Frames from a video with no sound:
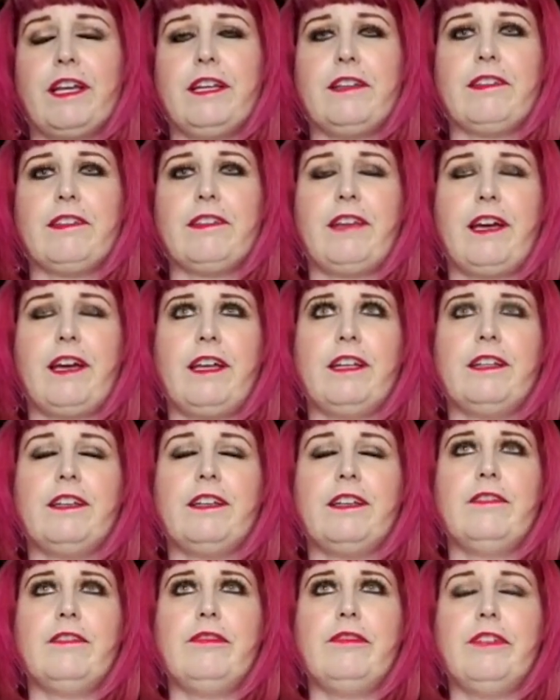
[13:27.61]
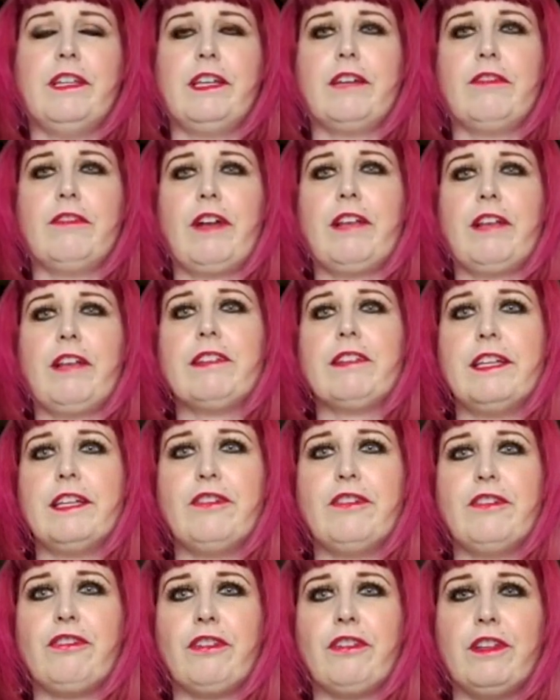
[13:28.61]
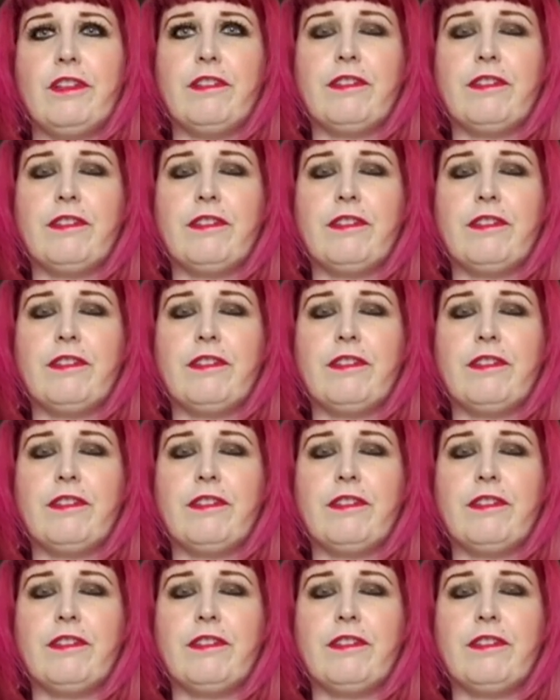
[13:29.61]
It's that feeling of isolation.